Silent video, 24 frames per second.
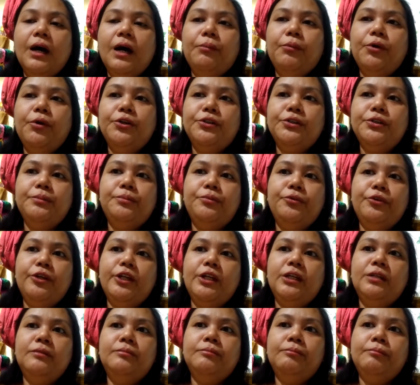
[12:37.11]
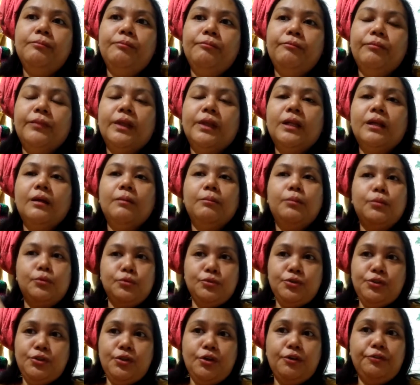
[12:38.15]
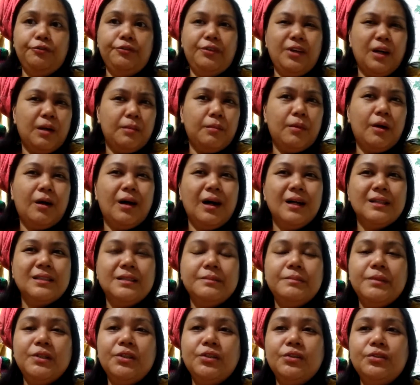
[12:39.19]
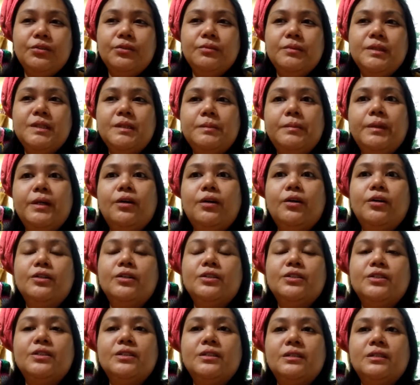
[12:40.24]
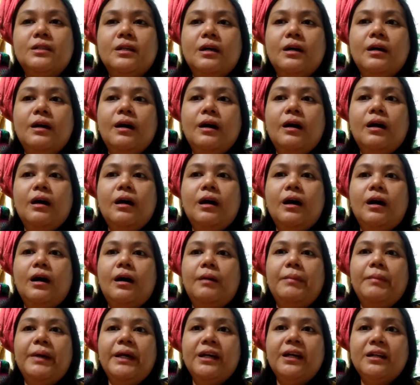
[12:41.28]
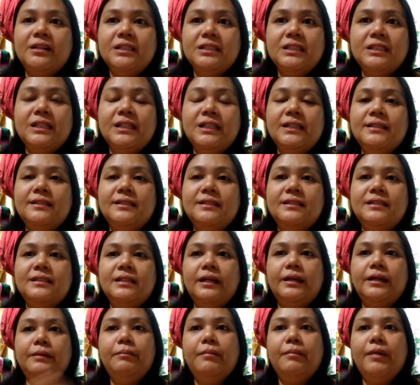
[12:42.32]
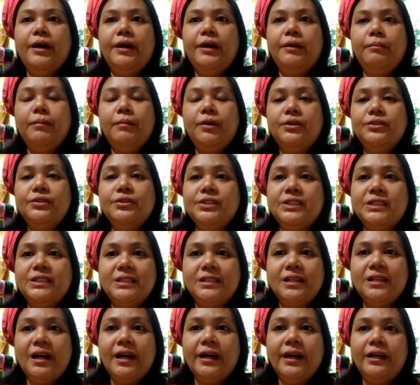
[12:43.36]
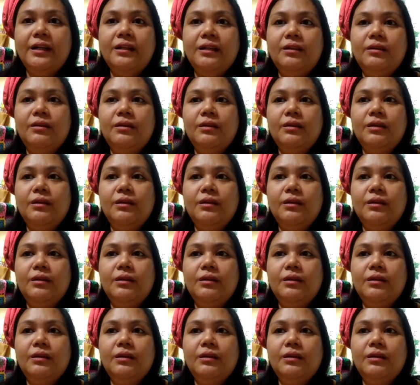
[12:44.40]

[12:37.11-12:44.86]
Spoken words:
I'm gonna bring most of the Among Us amigurumis because my cousins in my mother's side,